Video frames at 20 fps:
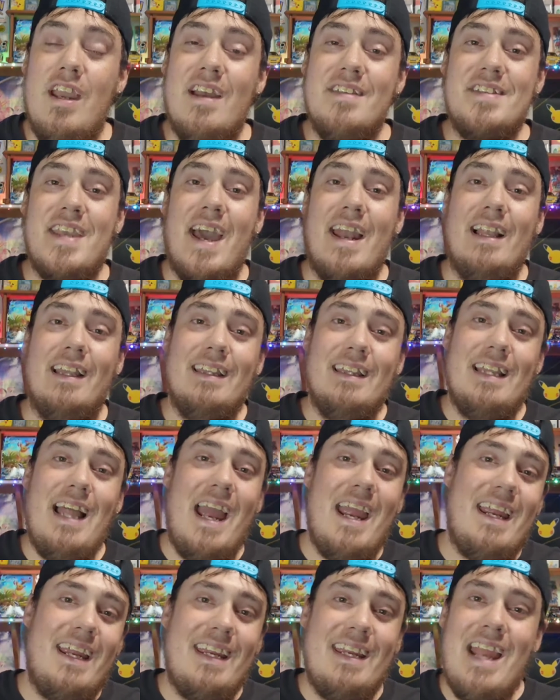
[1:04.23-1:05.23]
You guys gotta
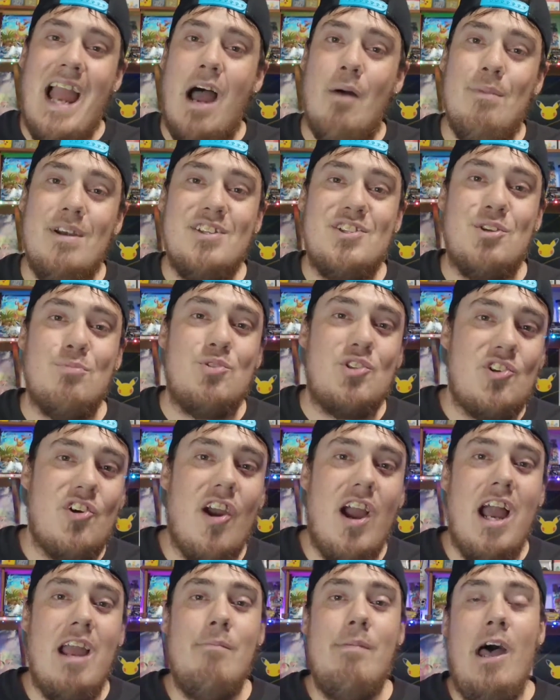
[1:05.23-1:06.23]
like, comment,
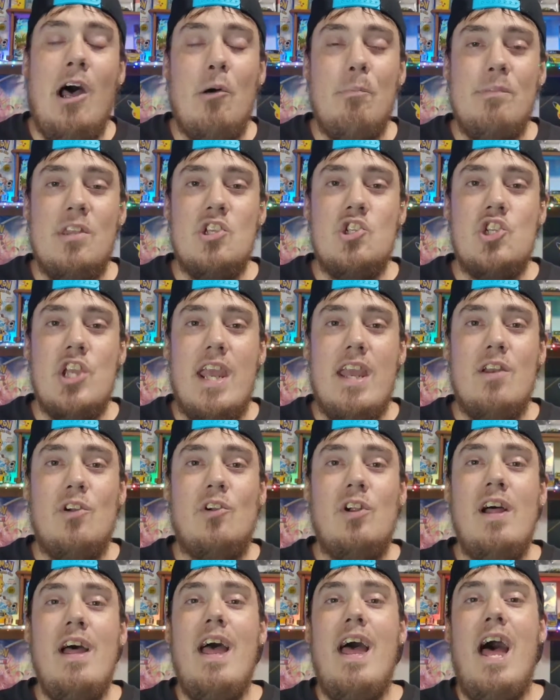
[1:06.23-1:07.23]
subscribe, help the
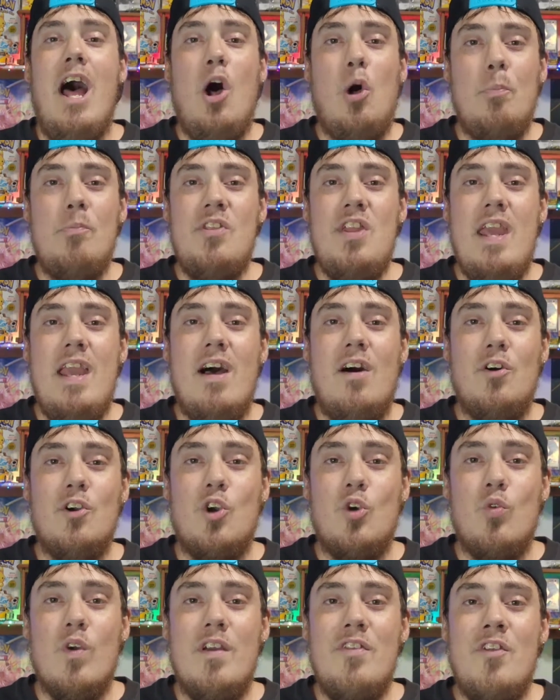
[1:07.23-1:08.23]
channel, help the
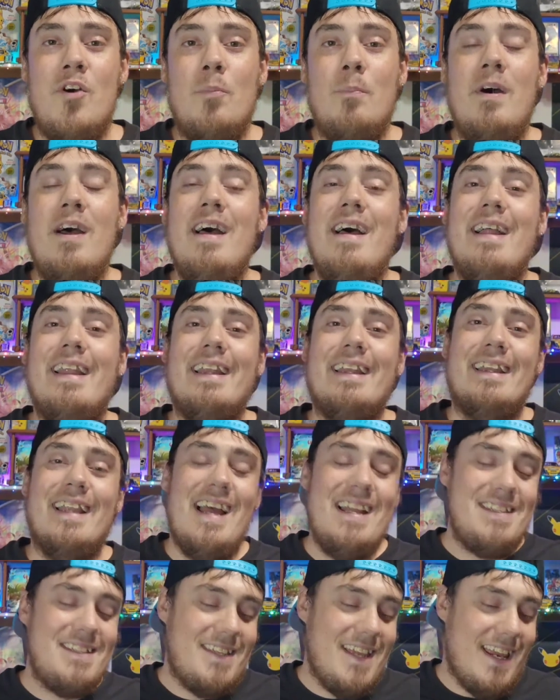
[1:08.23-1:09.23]
algorithm.
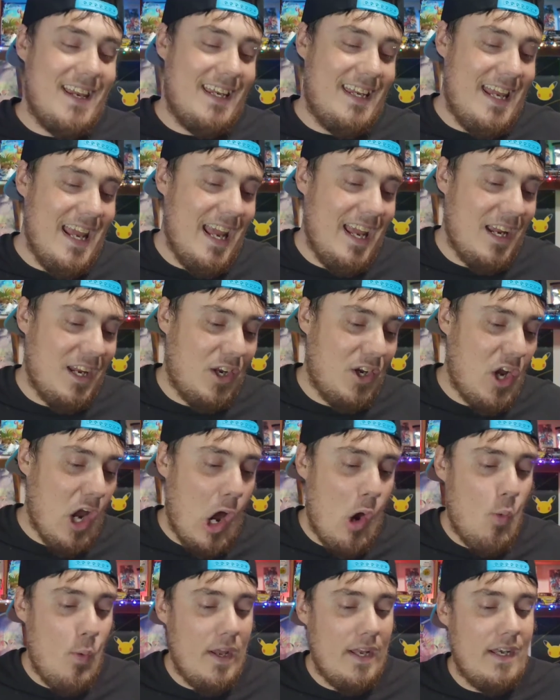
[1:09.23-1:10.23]
Let's get
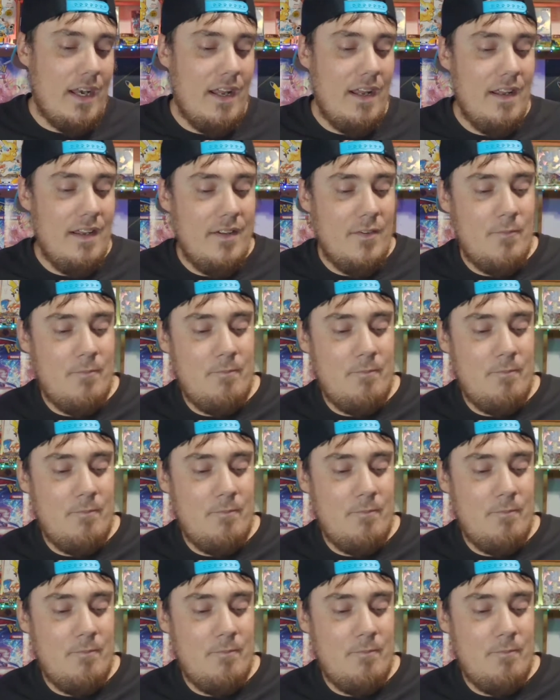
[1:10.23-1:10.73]
going.